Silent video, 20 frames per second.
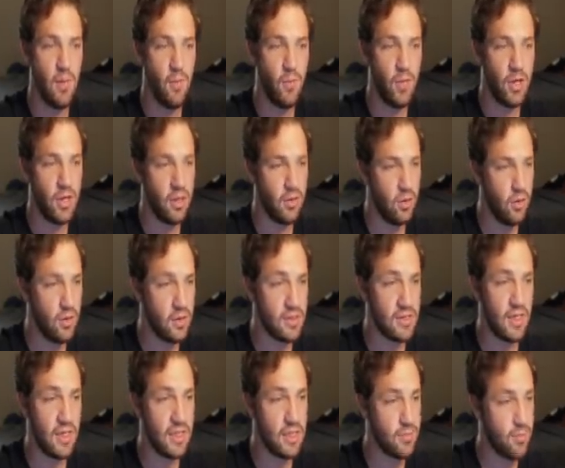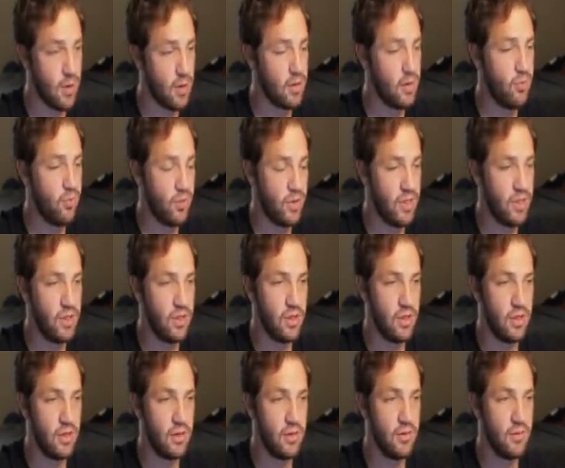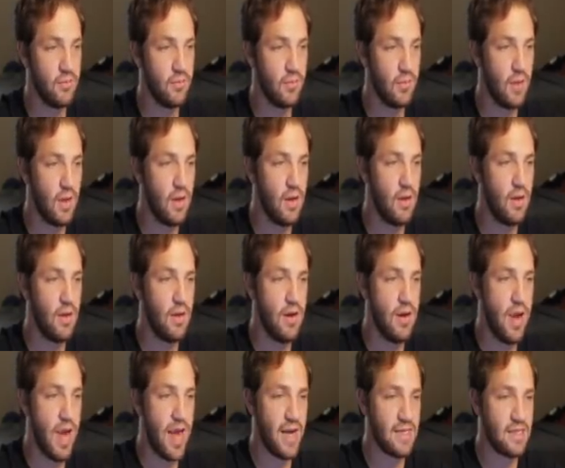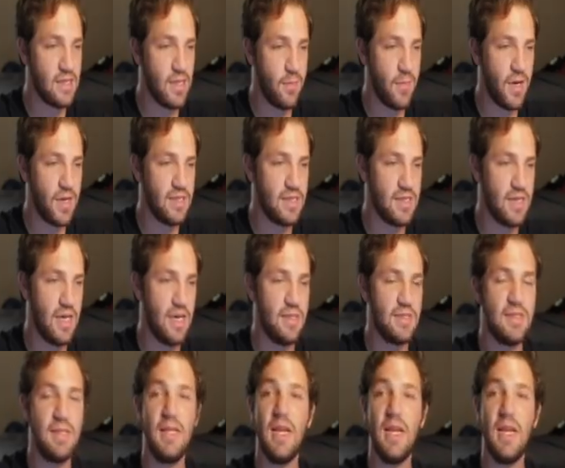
but it looks like it's probably pretty good. Next up, I'd say, is the